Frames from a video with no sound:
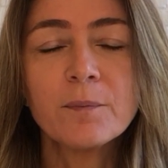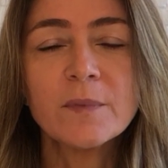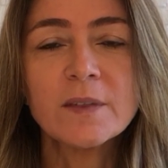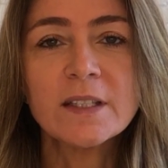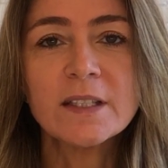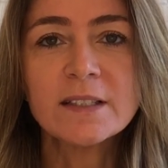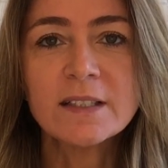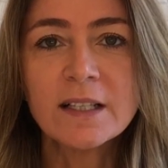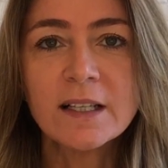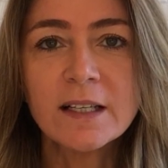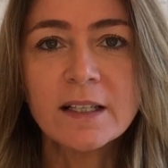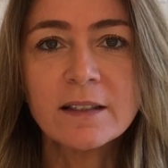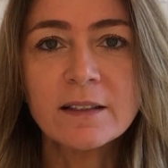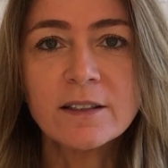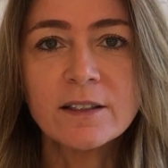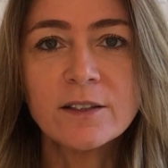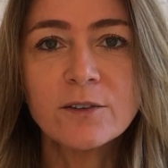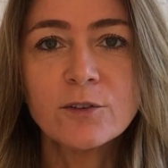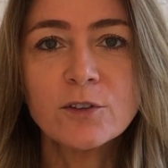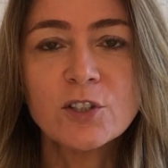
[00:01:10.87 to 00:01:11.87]
design
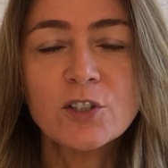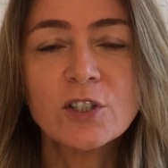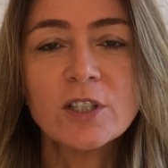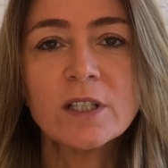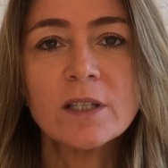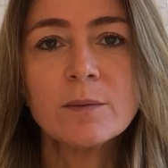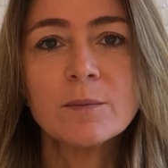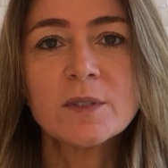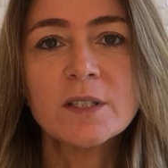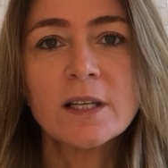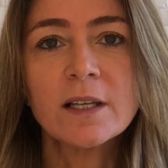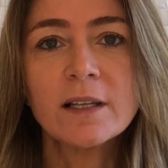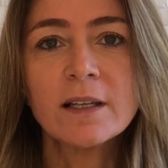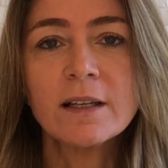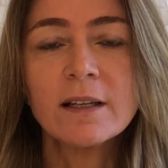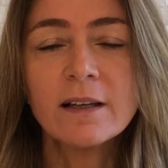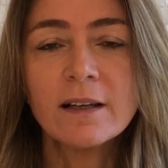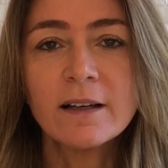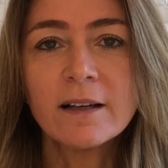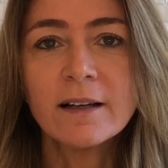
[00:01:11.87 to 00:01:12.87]
the regimes
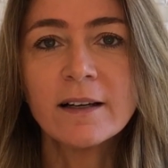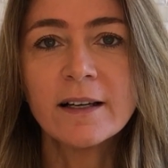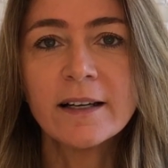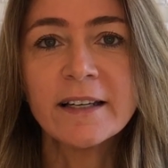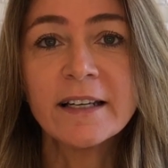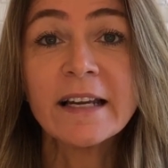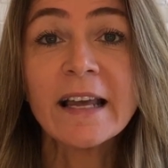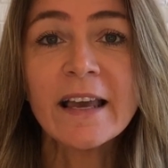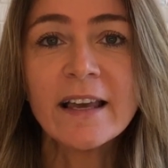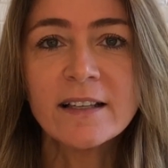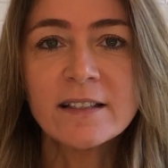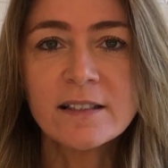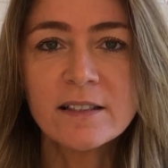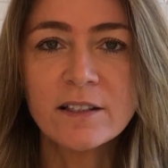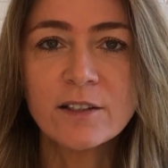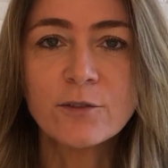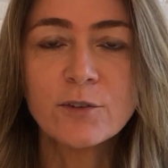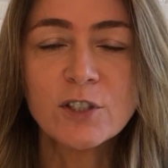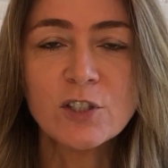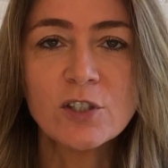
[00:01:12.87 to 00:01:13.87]
and enhance
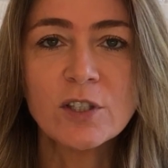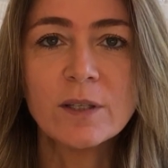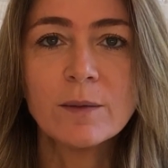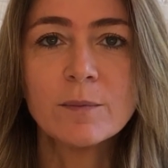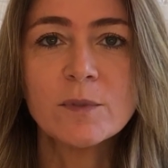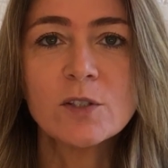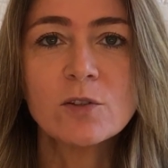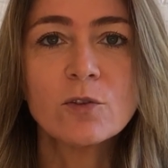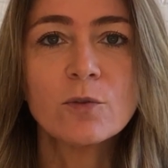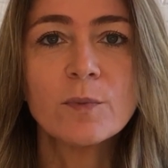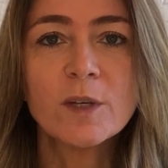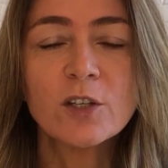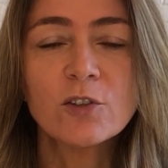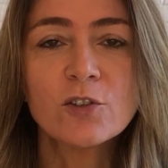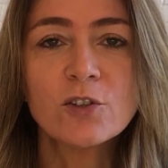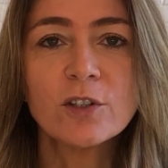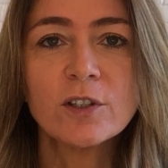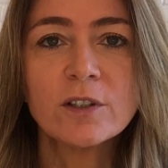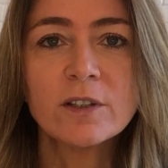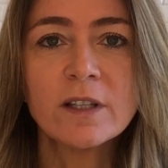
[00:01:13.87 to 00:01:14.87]
the regimes to make
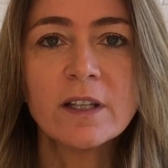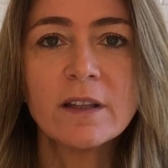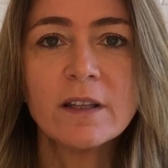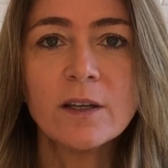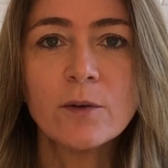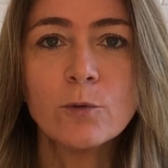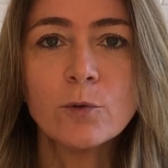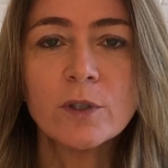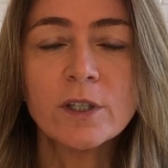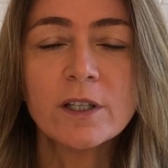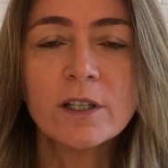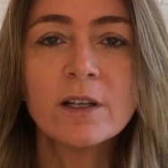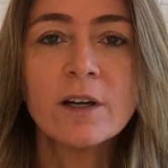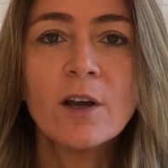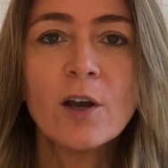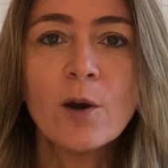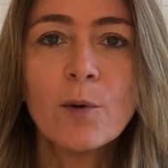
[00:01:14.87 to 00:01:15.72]
sure that they work